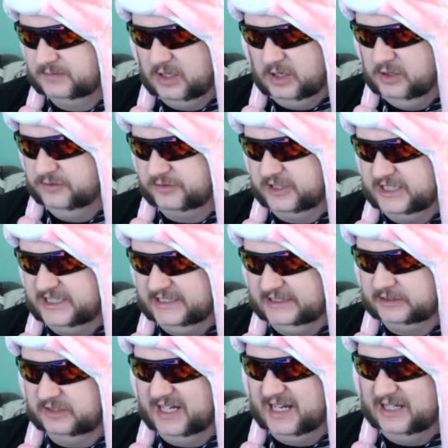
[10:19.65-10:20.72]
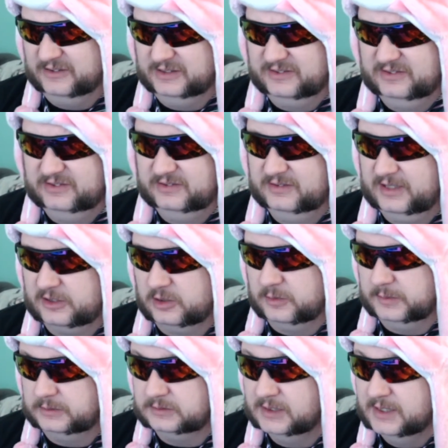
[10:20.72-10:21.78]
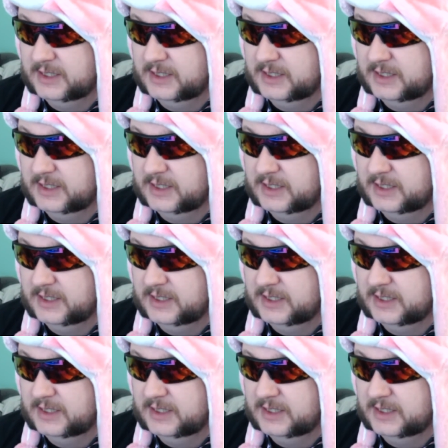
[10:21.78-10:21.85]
over a year now. It's terrible.